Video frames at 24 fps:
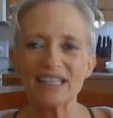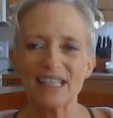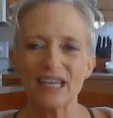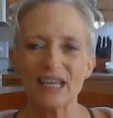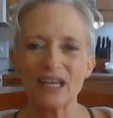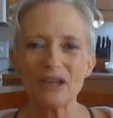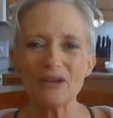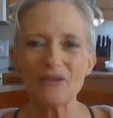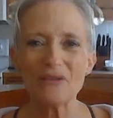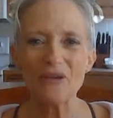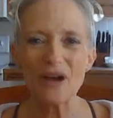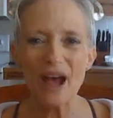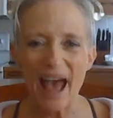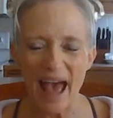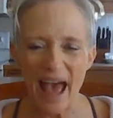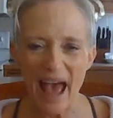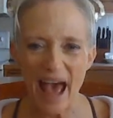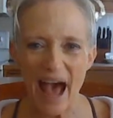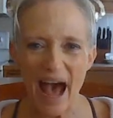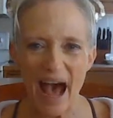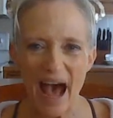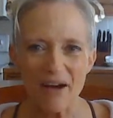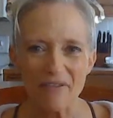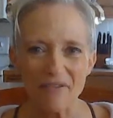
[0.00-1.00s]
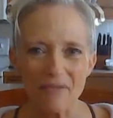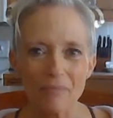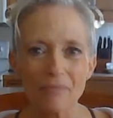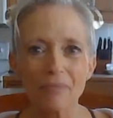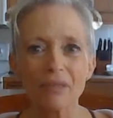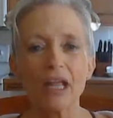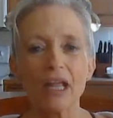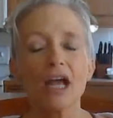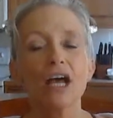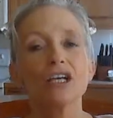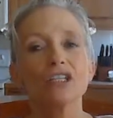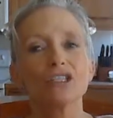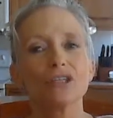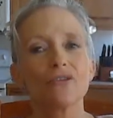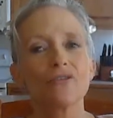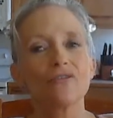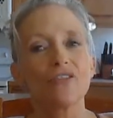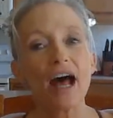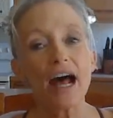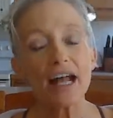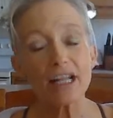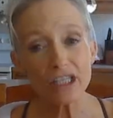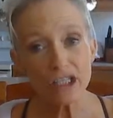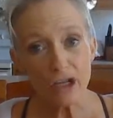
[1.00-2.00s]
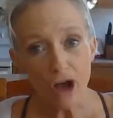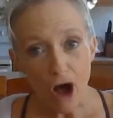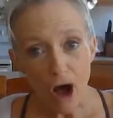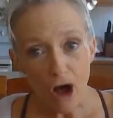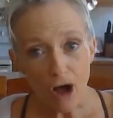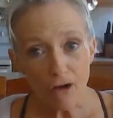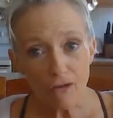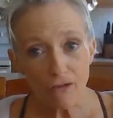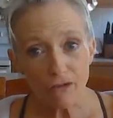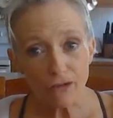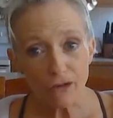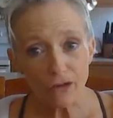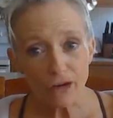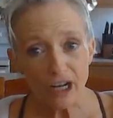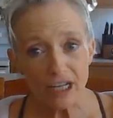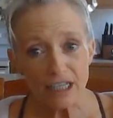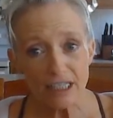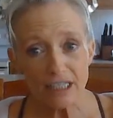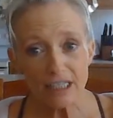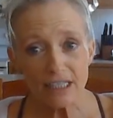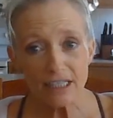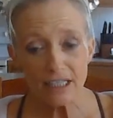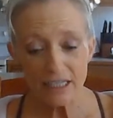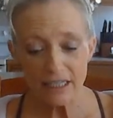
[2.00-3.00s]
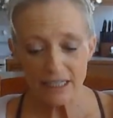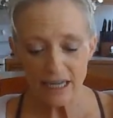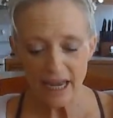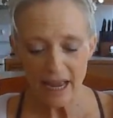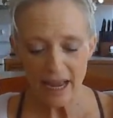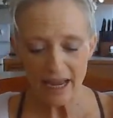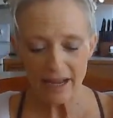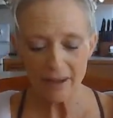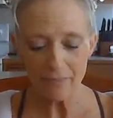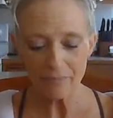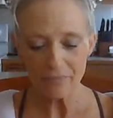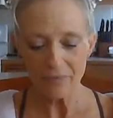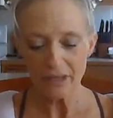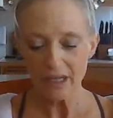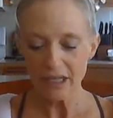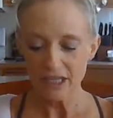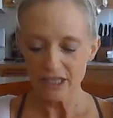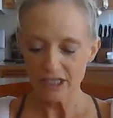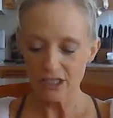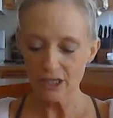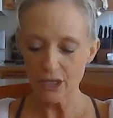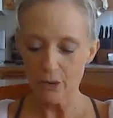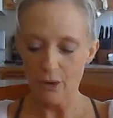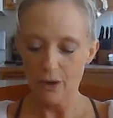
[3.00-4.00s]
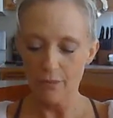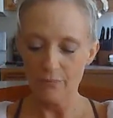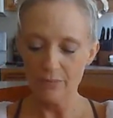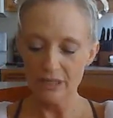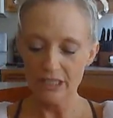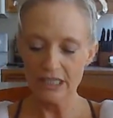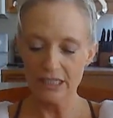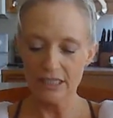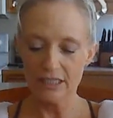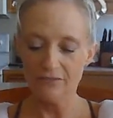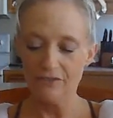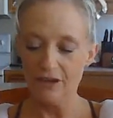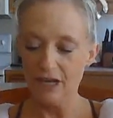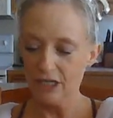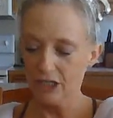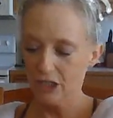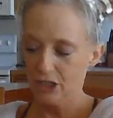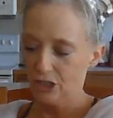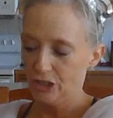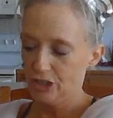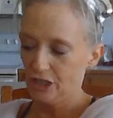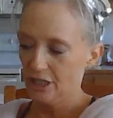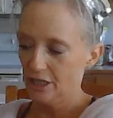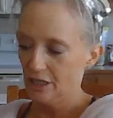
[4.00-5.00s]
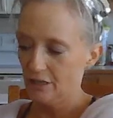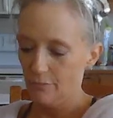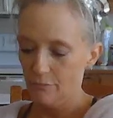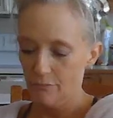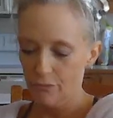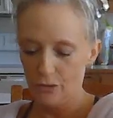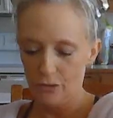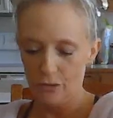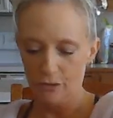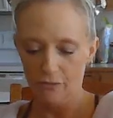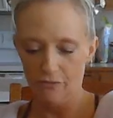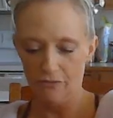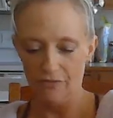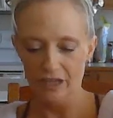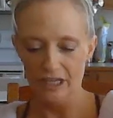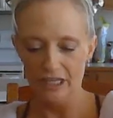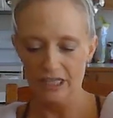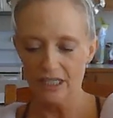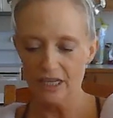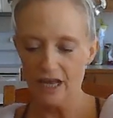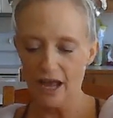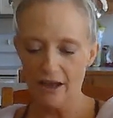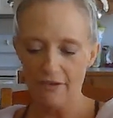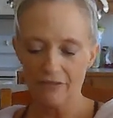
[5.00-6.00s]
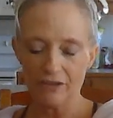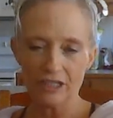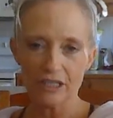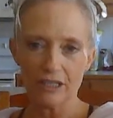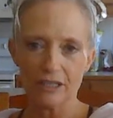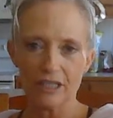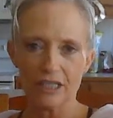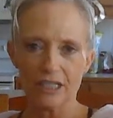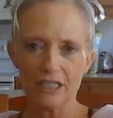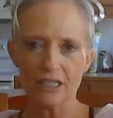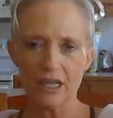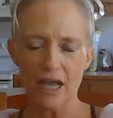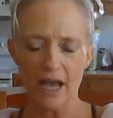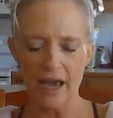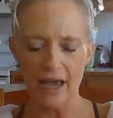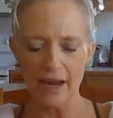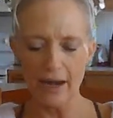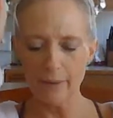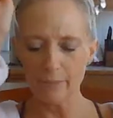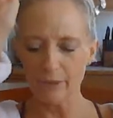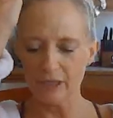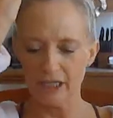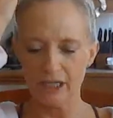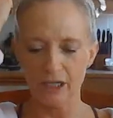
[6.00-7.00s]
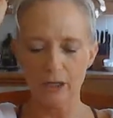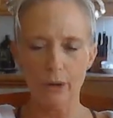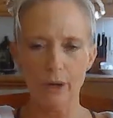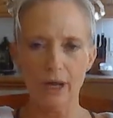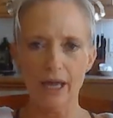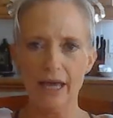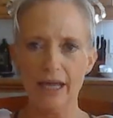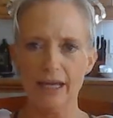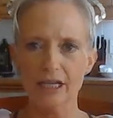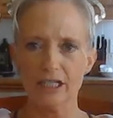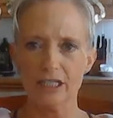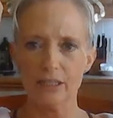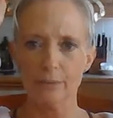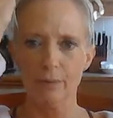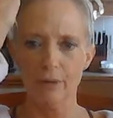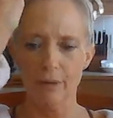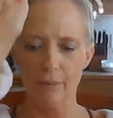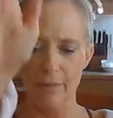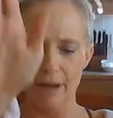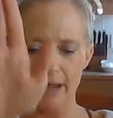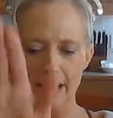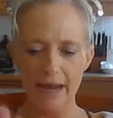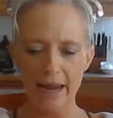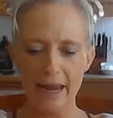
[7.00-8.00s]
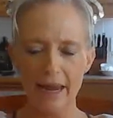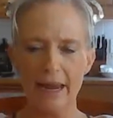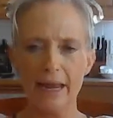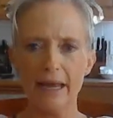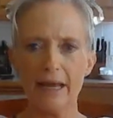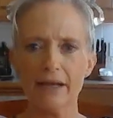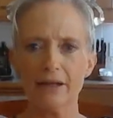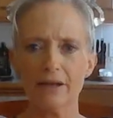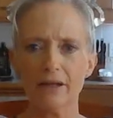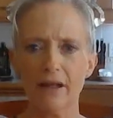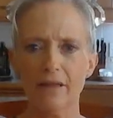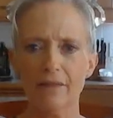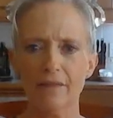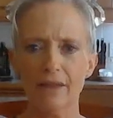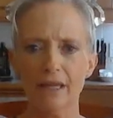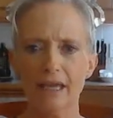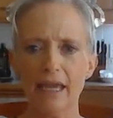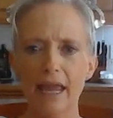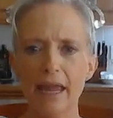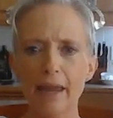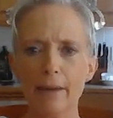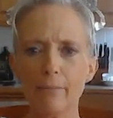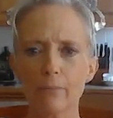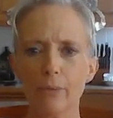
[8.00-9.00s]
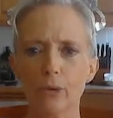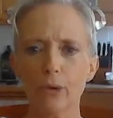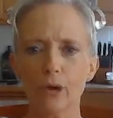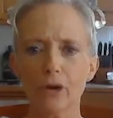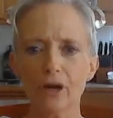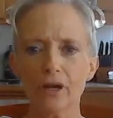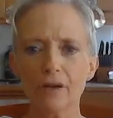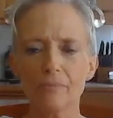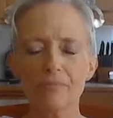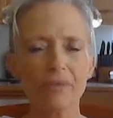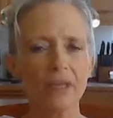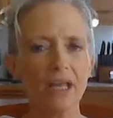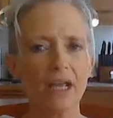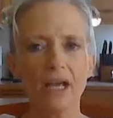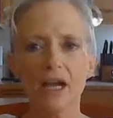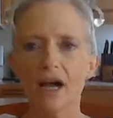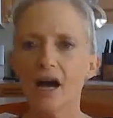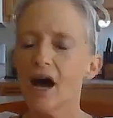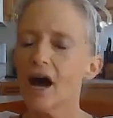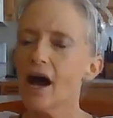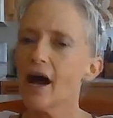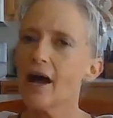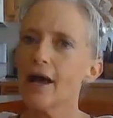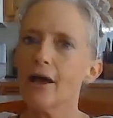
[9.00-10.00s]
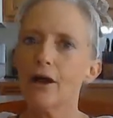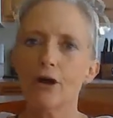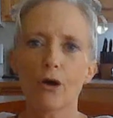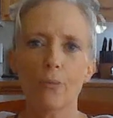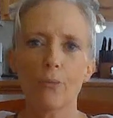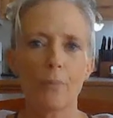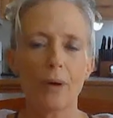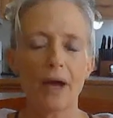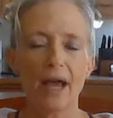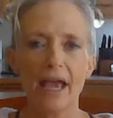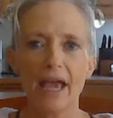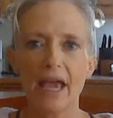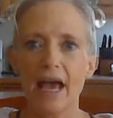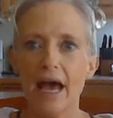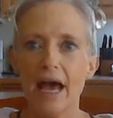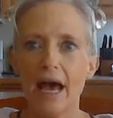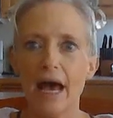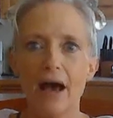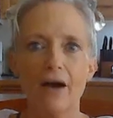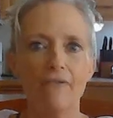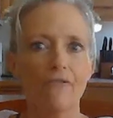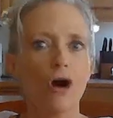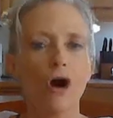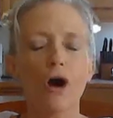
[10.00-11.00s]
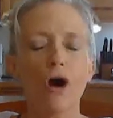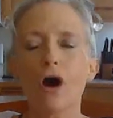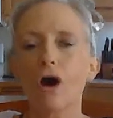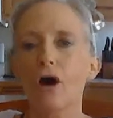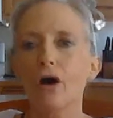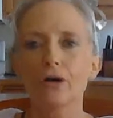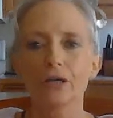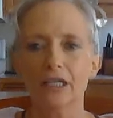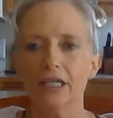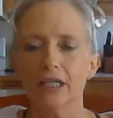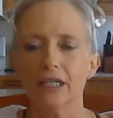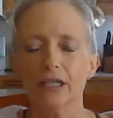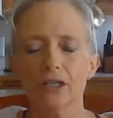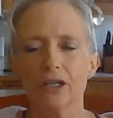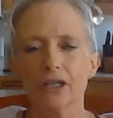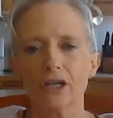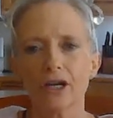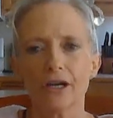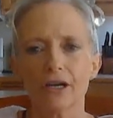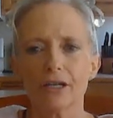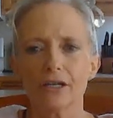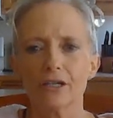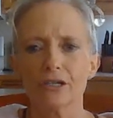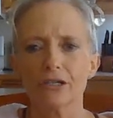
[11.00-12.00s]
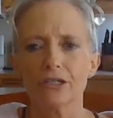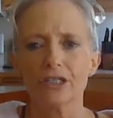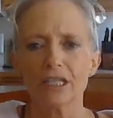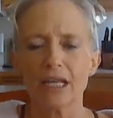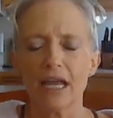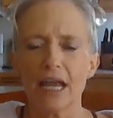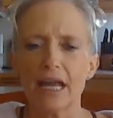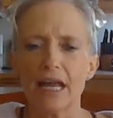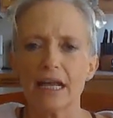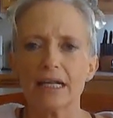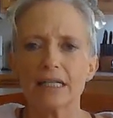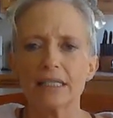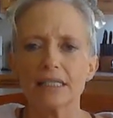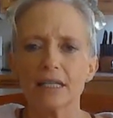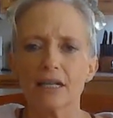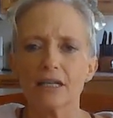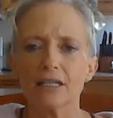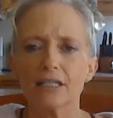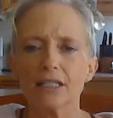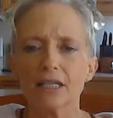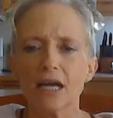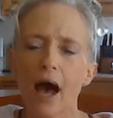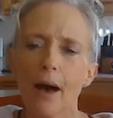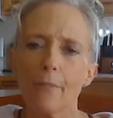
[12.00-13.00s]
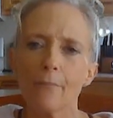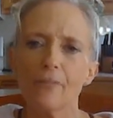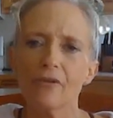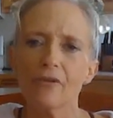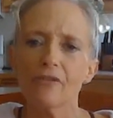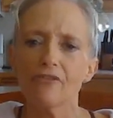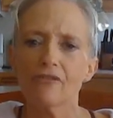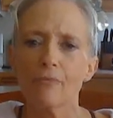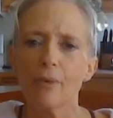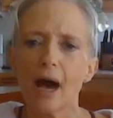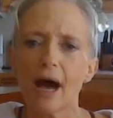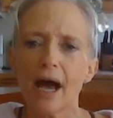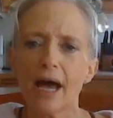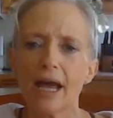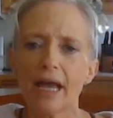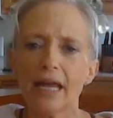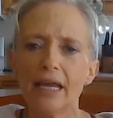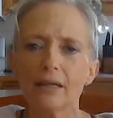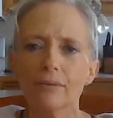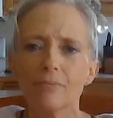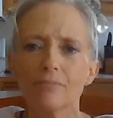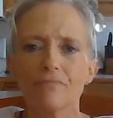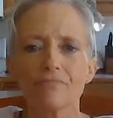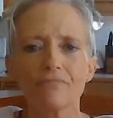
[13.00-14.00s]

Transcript: that you have. So that's all for us today. So Mrs. Foster's going to move this off to the side. I'm going to go ahead and just put my hand on the game board. I hope I have all kindergartners' hands on top of mine.